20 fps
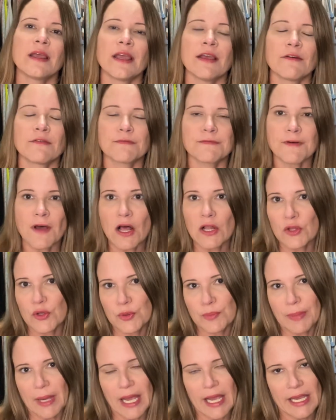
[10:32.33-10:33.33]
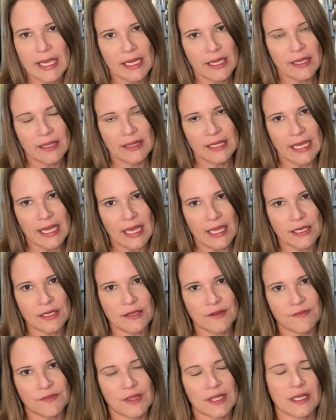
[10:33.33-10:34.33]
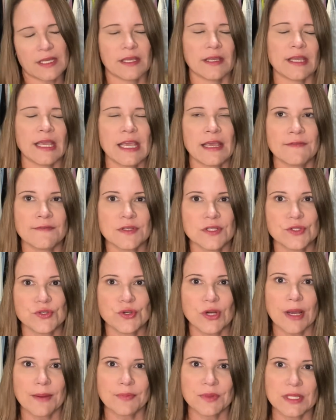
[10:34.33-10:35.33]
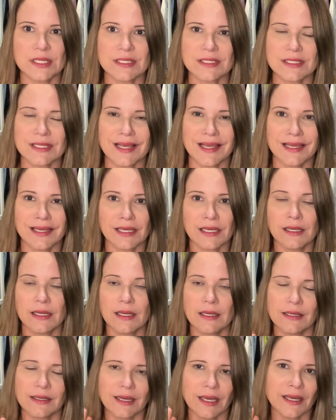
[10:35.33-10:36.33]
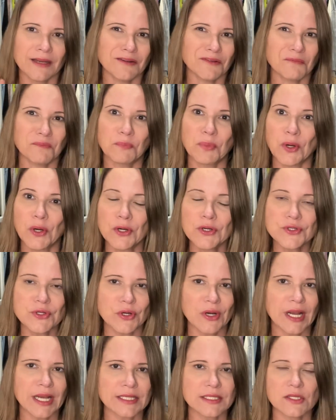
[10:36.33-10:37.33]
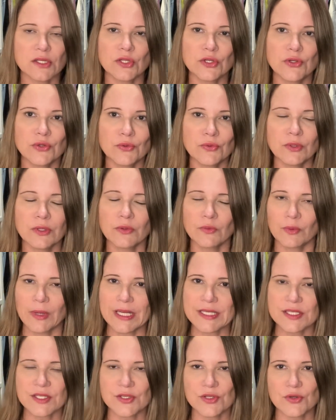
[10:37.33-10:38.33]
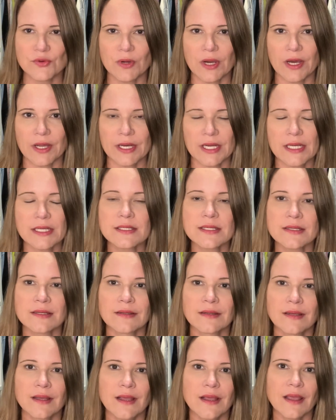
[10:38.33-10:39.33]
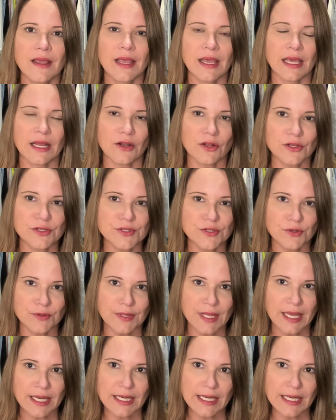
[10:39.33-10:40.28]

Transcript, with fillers: followed by the end of the canvas strap that's like kind of burnt or has glue residue on it. And I'll insert that